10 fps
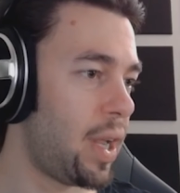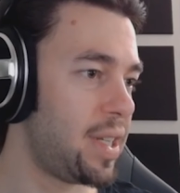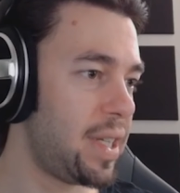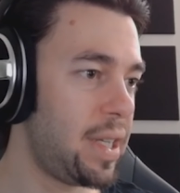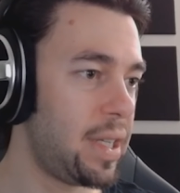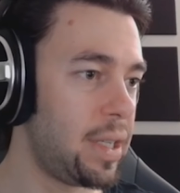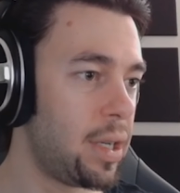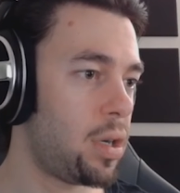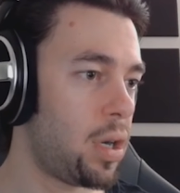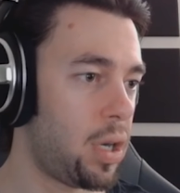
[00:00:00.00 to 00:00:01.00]
and
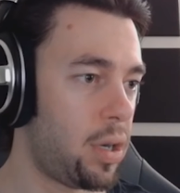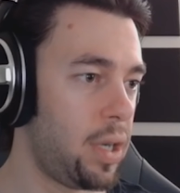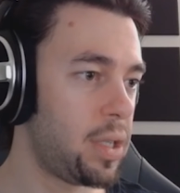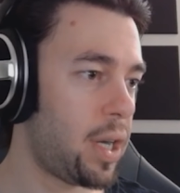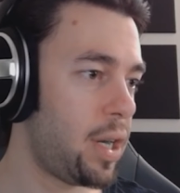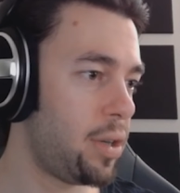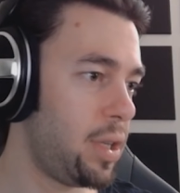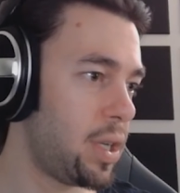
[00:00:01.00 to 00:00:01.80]
E are entirely